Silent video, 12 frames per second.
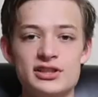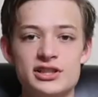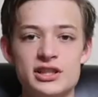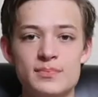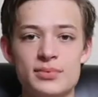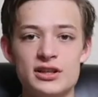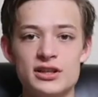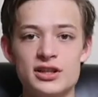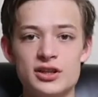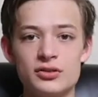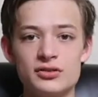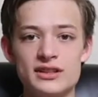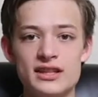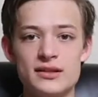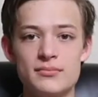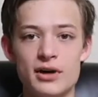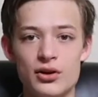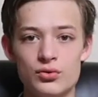ship
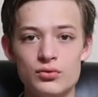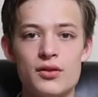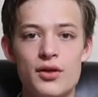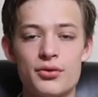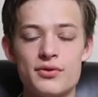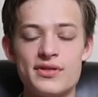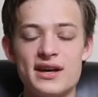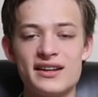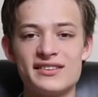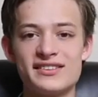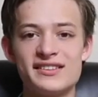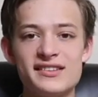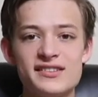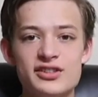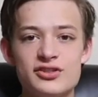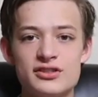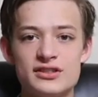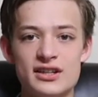Gyoten Maru, the
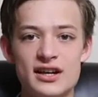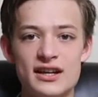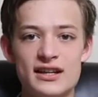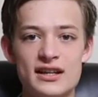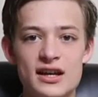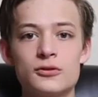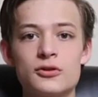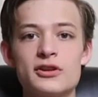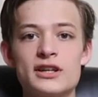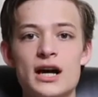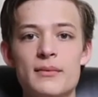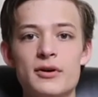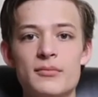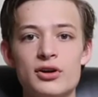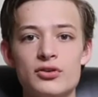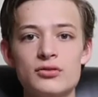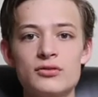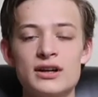3,600-ton Fukuyama
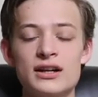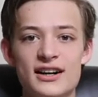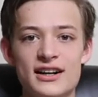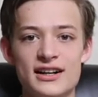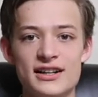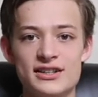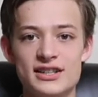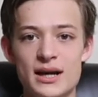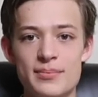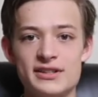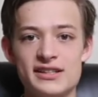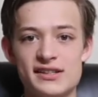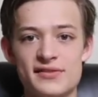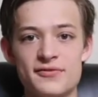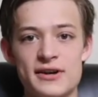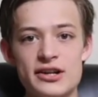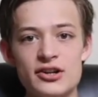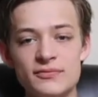Maru, Japanese
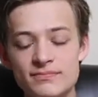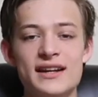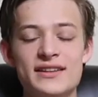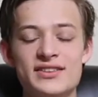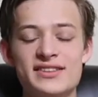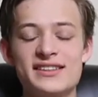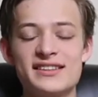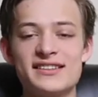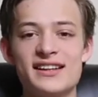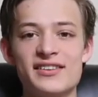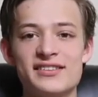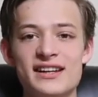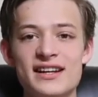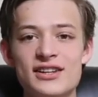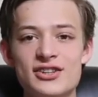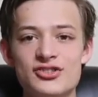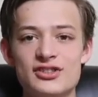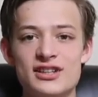freighter, and the
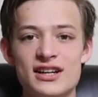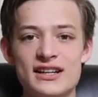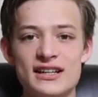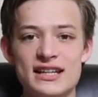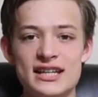6,800-ton